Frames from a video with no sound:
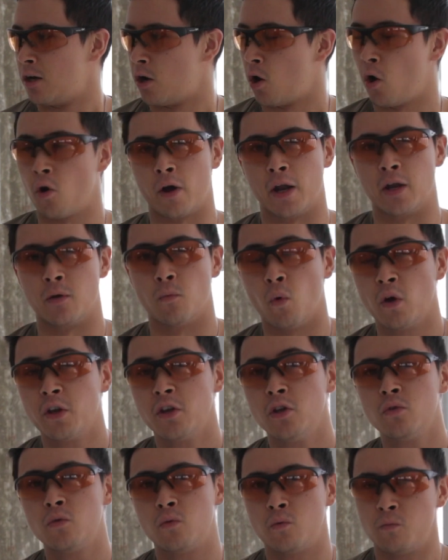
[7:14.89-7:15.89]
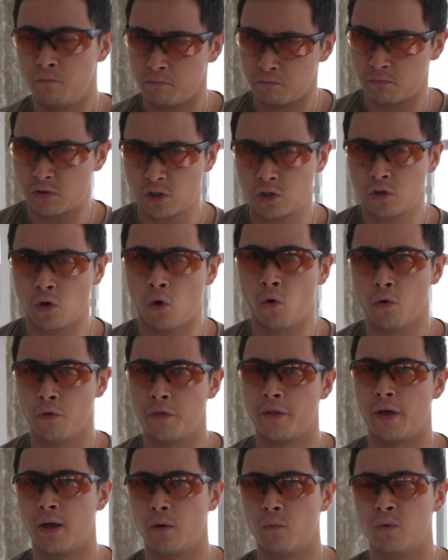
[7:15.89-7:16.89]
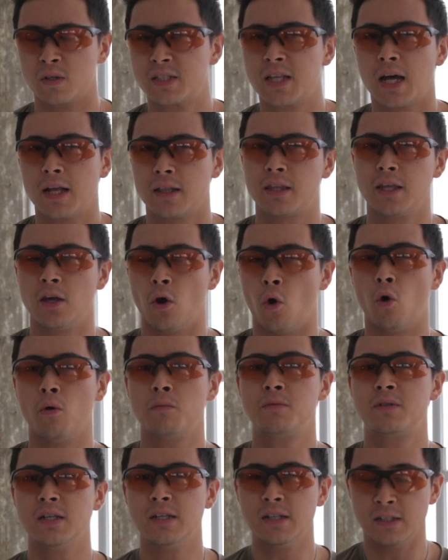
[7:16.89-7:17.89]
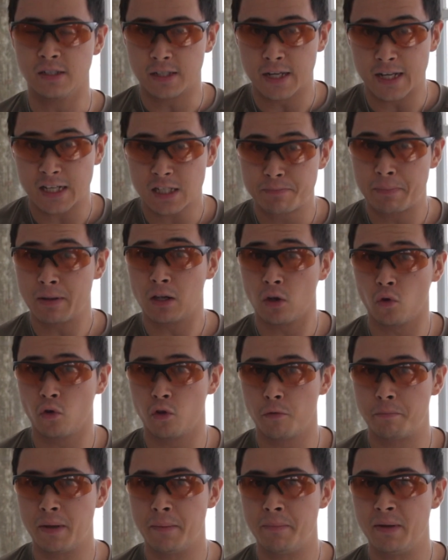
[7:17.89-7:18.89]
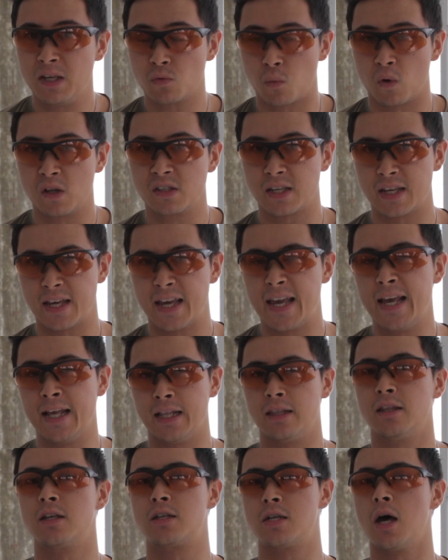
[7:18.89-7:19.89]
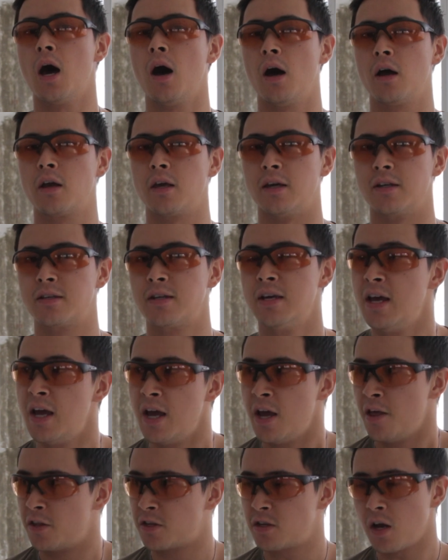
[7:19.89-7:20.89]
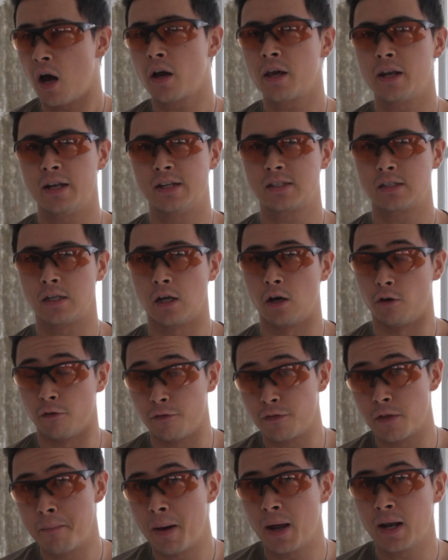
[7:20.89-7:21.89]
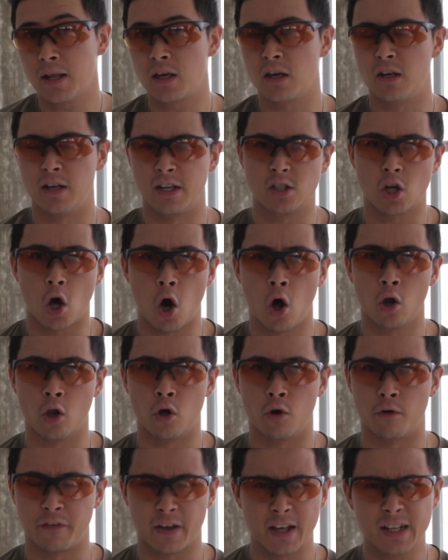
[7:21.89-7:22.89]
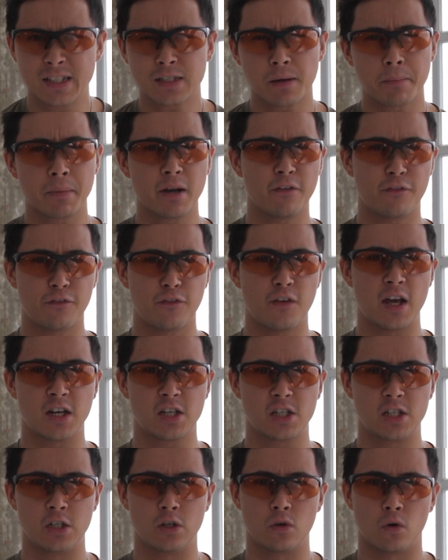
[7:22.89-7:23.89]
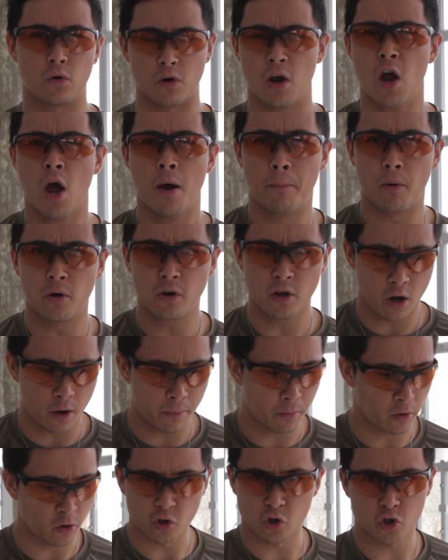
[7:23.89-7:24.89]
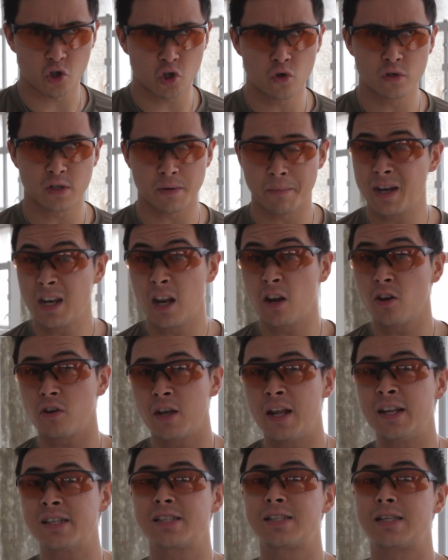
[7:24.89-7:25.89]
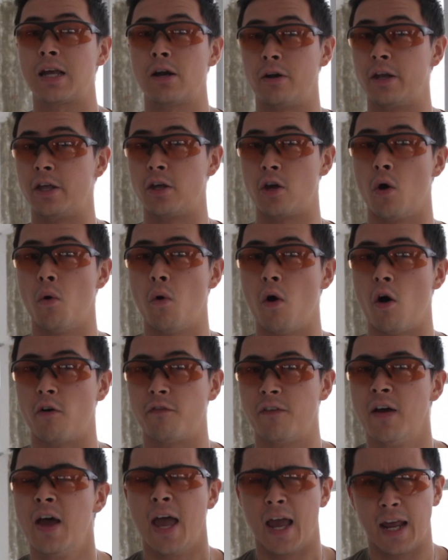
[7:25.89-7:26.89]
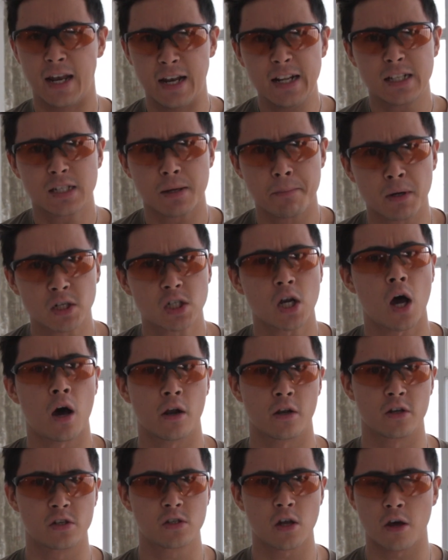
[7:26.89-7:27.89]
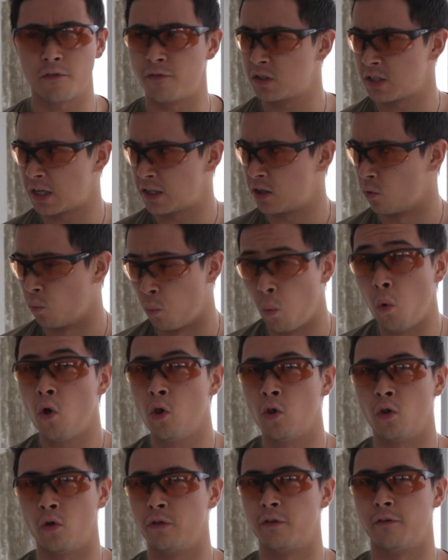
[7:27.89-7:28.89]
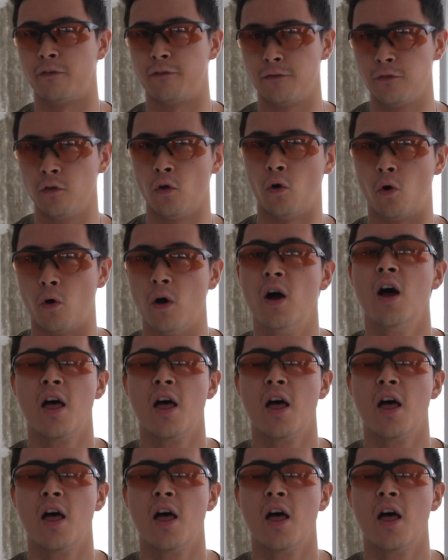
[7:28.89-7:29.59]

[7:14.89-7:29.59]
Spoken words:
Alright, what you saw there was that the orb didn't expel the BBs once it hit the target. The target itself, the mannequin, is hollow. If it hits somebody fleshy or body armor or your shoes, it may not necessarily go off. It needs a much harder surface, like the wall or the floor.